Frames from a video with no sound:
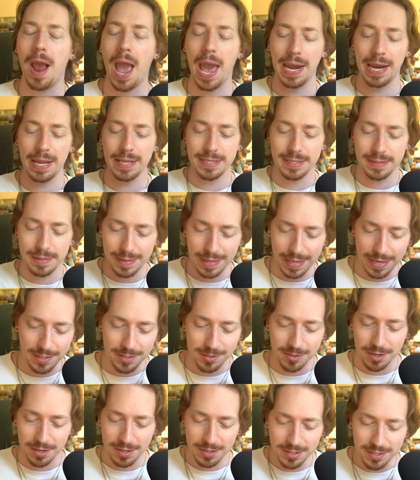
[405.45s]
and it's
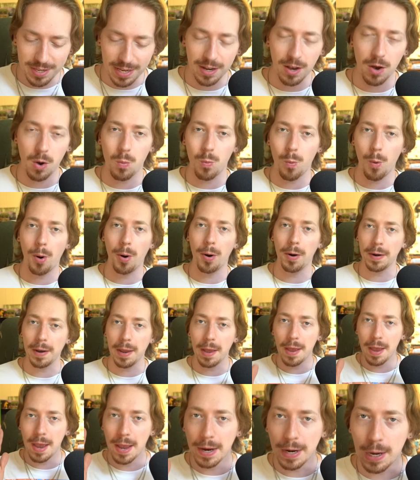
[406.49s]
this single word:
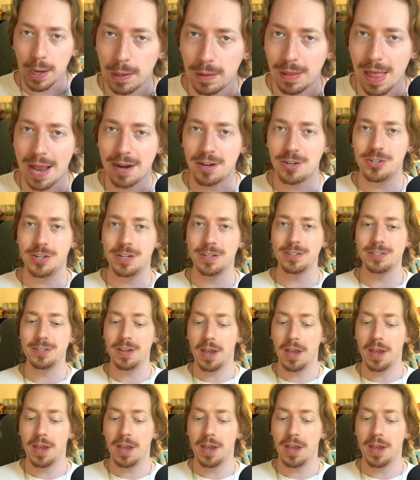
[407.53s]
collections.